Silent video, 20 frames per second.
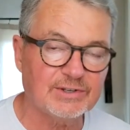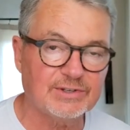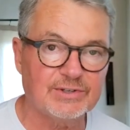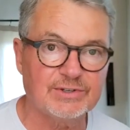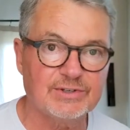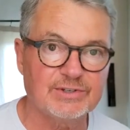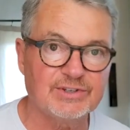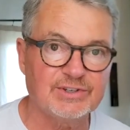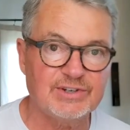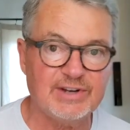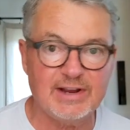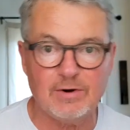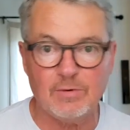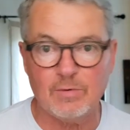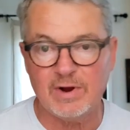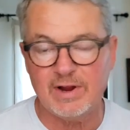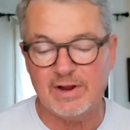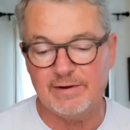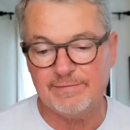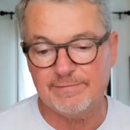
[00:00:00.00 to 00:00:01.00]
Stay
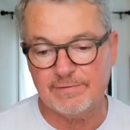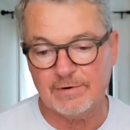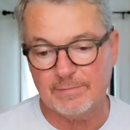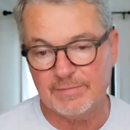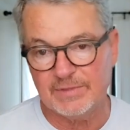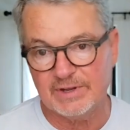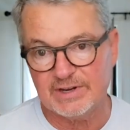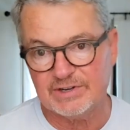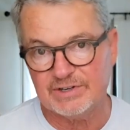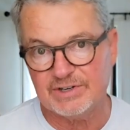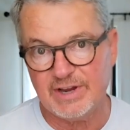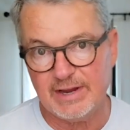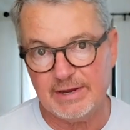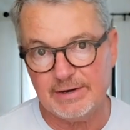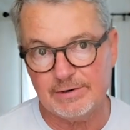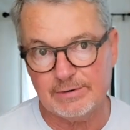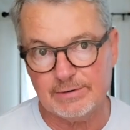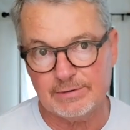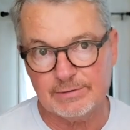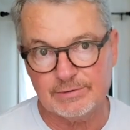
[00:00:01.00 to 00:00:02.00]
away from the
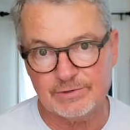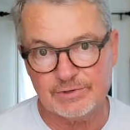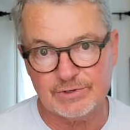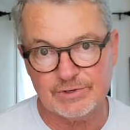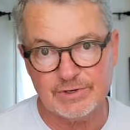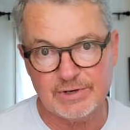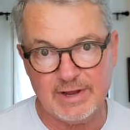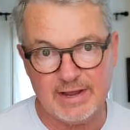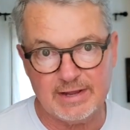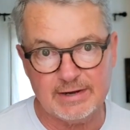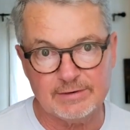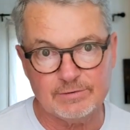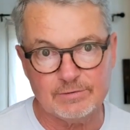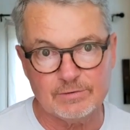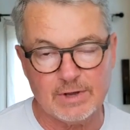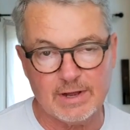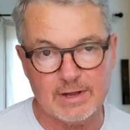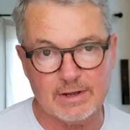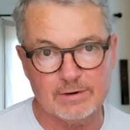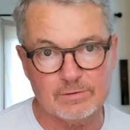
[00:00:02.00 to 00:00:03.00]
containers at
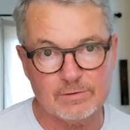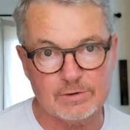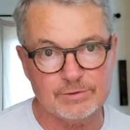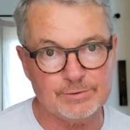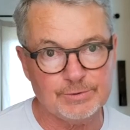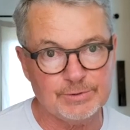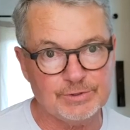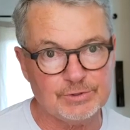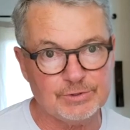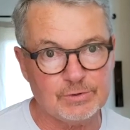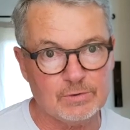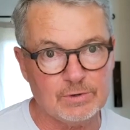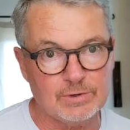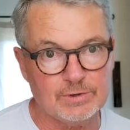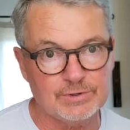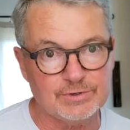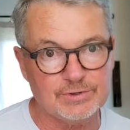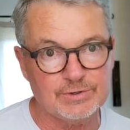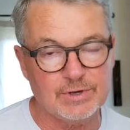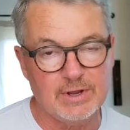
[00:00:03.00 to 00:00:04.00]
grocery
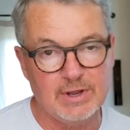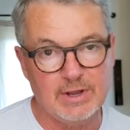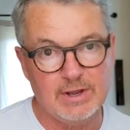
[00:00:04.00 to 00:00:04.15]
stores